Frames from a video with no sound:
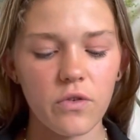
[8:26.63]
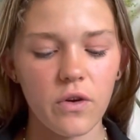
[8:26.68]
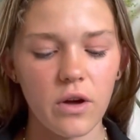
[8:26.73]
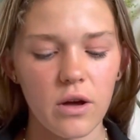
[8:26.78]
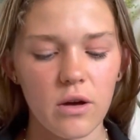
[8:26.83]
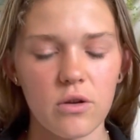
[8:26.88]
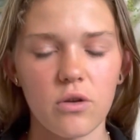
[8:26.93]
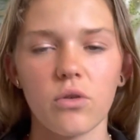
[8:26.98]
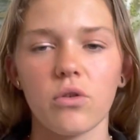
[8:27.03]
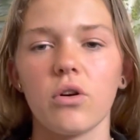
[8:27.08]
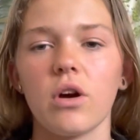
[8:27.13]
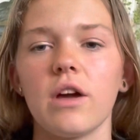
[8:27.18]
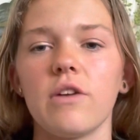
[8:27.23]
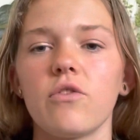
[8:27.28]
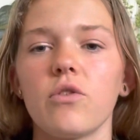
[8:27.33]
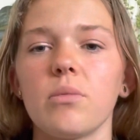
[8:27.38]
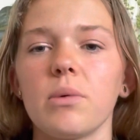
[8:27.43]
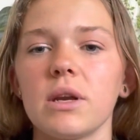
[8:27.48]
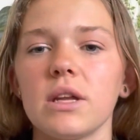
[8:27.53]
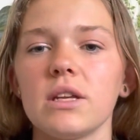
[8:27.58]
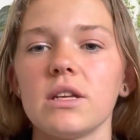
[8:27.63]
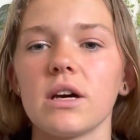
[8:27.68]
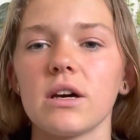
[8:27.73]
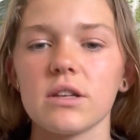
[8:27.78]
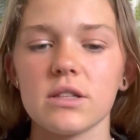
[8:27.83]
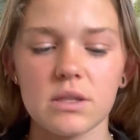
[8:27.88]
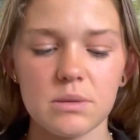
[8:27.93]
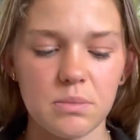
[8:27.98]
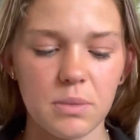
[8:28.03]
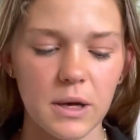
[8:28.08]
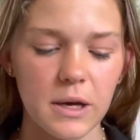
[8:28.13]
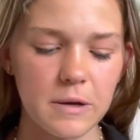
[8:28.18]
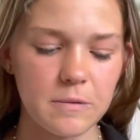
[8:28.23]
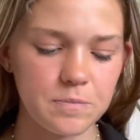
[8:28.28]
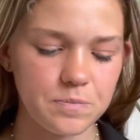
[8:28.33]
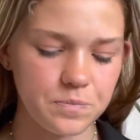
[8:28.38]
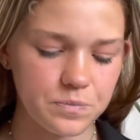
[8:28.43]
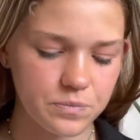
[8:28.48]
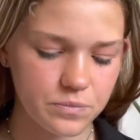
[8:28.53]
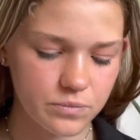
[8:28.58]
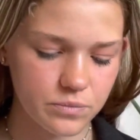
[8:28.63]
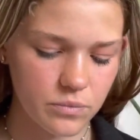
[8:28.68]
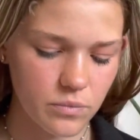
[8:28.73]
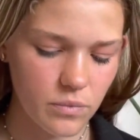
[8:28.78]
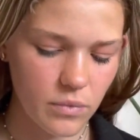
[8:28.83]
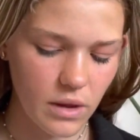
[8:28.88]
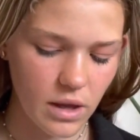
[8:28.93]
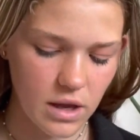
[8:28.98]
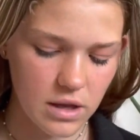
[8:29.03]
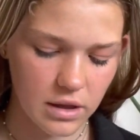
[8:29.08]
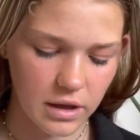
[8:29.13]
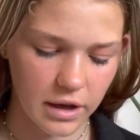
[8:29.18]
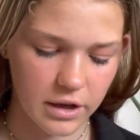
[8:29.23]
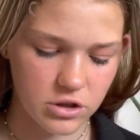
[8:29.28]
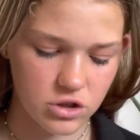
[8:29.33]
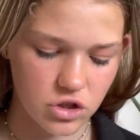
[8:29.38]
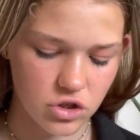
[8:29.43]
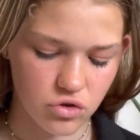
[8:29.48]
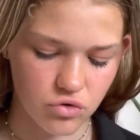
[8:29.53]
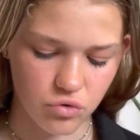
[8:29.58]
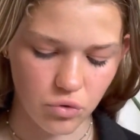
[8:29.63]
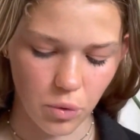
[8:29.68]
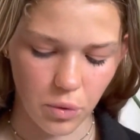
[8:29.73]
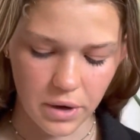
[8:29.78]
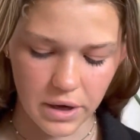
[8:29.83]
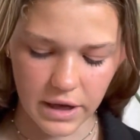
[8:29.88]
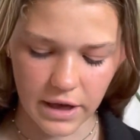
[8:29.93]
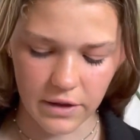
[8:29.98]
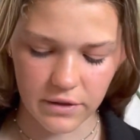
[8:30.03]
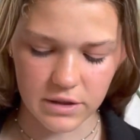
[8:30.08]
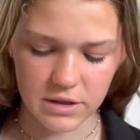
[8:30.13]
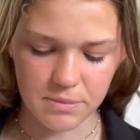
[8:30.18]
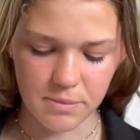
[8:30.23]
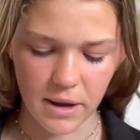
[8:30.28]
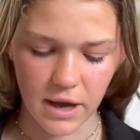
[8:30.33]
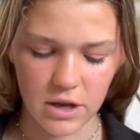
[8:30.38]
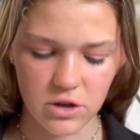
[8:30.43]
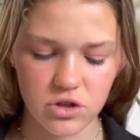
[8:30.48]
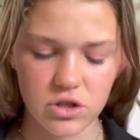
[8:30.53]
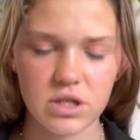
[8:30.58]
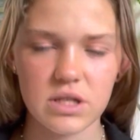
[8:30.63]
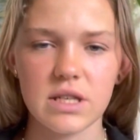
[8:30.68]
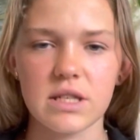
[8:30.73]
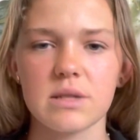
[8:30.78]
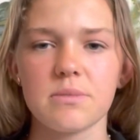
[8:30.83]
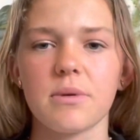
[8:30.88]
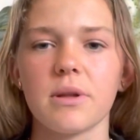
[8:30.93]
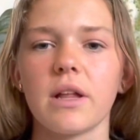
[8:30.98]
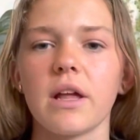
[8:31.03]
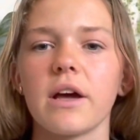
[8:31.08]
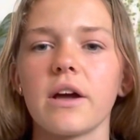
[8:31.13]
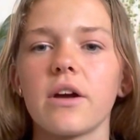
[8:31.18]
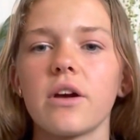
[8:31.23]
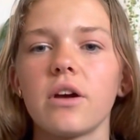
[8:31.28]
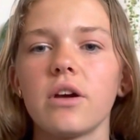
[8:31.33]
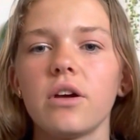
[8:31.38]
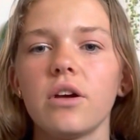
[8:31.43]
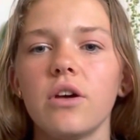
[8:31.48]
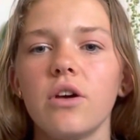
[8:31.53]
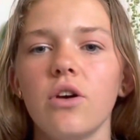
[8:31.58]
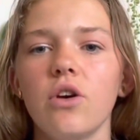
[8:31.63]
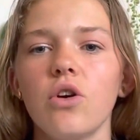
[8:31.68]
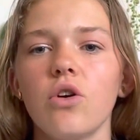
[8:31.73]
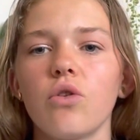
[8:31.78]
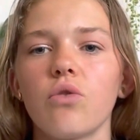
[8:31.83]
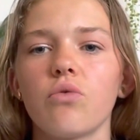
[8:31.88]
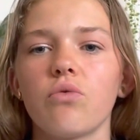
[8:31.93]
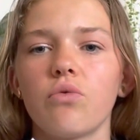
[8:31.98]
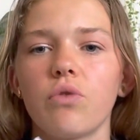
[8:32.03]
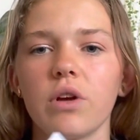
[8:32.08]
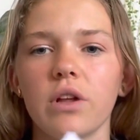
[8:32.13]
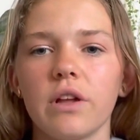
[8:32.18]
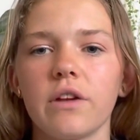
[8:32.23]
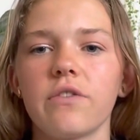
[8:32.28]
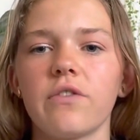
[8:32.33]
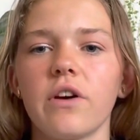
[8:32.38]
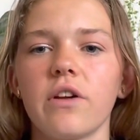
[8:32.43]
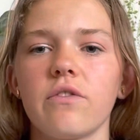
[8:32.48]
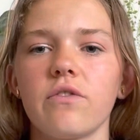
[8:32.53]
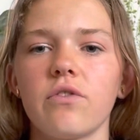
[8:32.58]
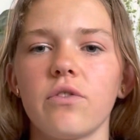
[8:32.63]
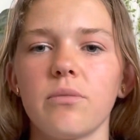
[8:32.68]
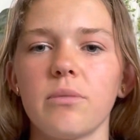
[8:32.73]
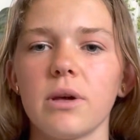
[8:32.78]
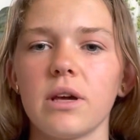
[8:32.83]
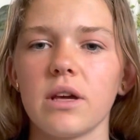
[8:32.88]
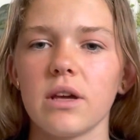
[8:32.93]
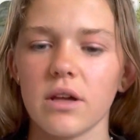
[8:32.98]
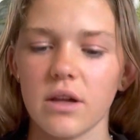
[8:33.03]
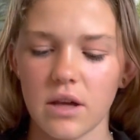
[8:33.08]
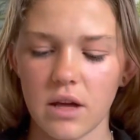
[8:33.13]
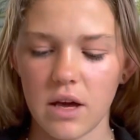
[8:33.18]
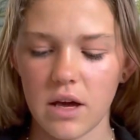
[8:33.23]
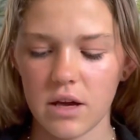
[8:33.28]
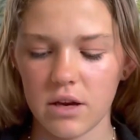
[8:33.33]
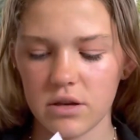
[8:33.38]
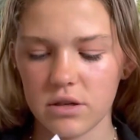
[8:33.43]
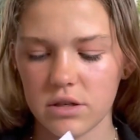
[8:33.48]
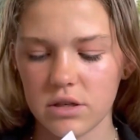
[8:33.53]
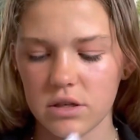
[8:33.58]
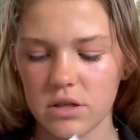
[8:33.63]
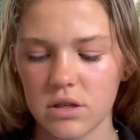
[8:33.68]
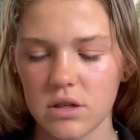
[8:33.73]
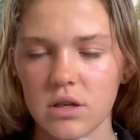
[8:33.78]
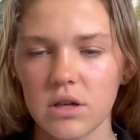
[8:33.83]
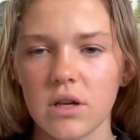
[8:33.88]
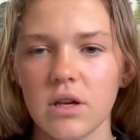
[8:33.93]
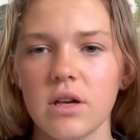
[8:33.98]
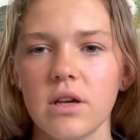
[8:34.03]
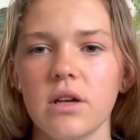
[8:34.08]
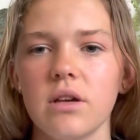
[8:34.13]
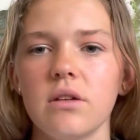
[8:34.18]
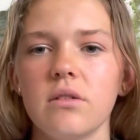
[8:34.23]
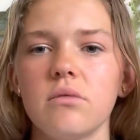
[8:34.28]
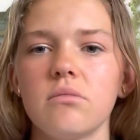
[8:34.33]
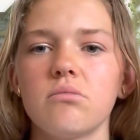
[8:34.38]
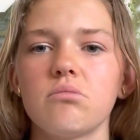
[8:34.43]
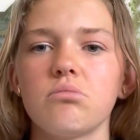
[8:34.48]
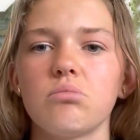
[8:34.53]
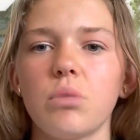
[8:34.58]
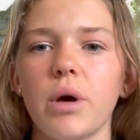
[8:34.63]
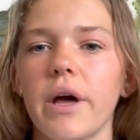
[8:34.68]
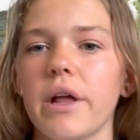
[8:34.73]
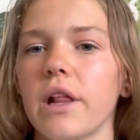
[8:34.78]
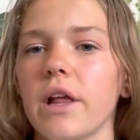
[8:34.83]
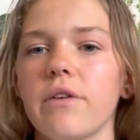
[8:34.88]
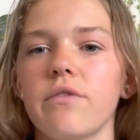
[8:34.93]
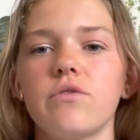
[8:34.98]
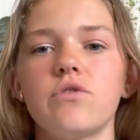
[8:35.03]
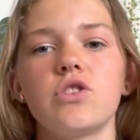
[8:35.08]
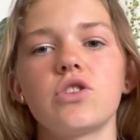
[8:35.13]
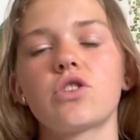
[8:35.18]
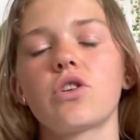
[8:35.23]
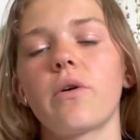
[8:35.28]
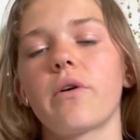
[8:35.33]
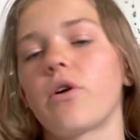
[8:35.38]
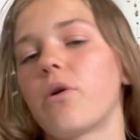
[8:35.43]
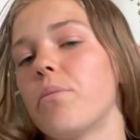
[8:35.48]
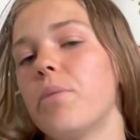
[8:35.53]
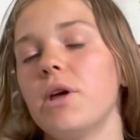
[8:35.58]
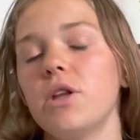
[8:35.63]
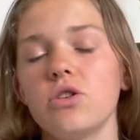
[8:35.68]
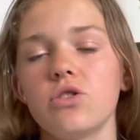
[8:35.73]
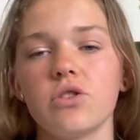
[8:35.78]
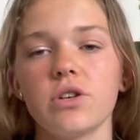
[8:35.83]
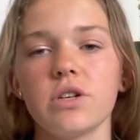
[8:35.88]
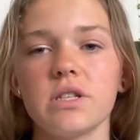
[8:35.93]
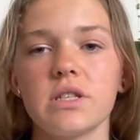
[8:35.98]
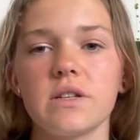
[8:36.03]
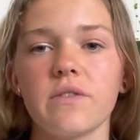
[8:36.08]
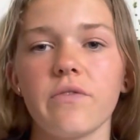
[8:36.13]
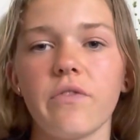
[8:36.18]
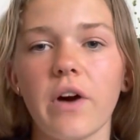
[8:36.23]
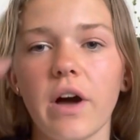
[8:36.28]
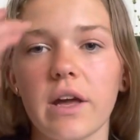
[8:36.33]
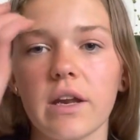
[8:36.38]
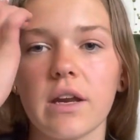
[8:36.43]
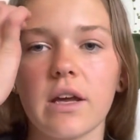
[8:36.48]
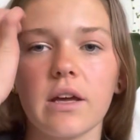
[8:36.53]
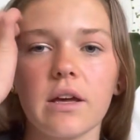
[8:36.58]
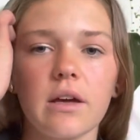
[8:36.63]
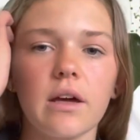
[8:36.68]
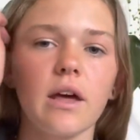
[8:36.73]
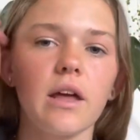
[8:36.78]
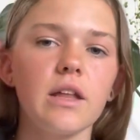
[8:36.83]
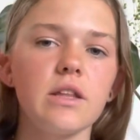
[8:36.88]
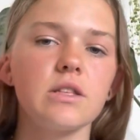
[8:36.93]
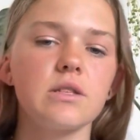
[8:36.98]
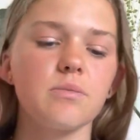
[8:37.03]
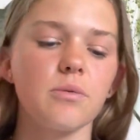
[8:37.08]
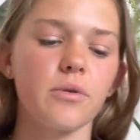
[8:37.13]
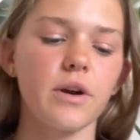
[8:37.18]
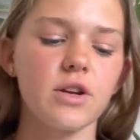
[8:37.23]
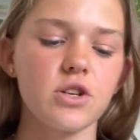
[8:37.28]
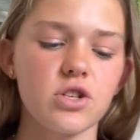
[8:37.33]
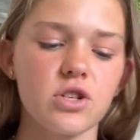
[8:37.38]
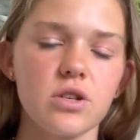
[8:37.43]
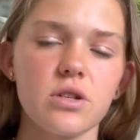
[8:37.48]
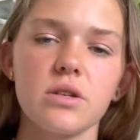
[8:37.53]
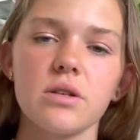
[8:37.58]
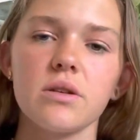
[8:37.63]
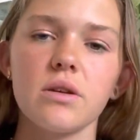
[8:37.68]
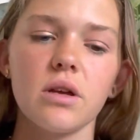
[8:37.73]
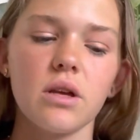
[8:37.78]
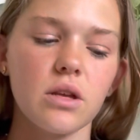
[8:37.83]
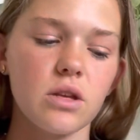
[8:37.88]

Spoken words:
I know not everybody does, but like just drawing out these pages has been like really fun for me, and I love just going on Pinterest and finding inspiration.